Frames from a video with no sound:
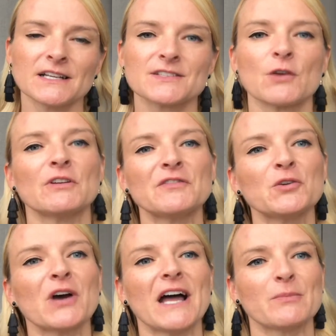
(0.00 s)
So if you
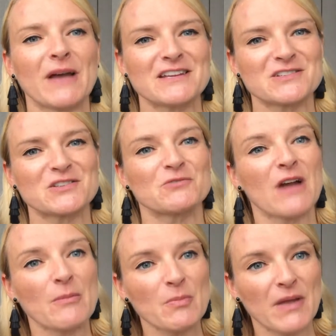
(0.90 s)
guide a patient to
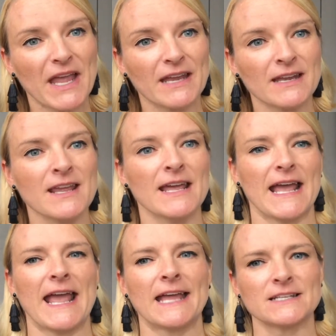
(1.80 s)
grab a pen,
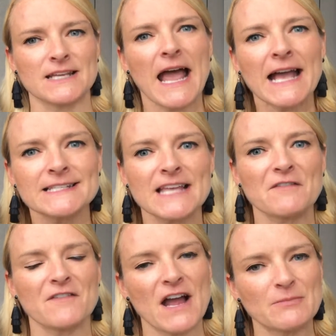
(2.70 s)
and as they
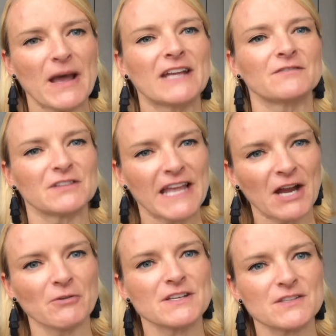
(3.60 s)
find painful
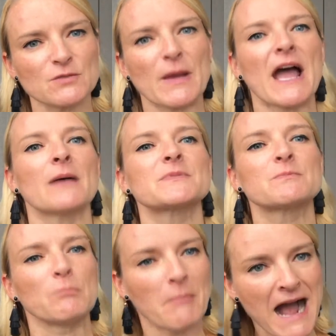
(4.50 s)
areas, to perhaps
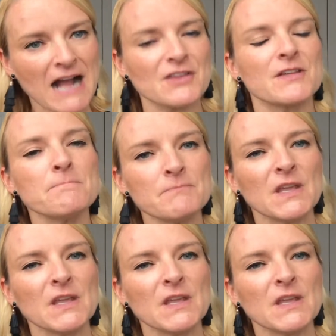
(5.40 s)
mark them,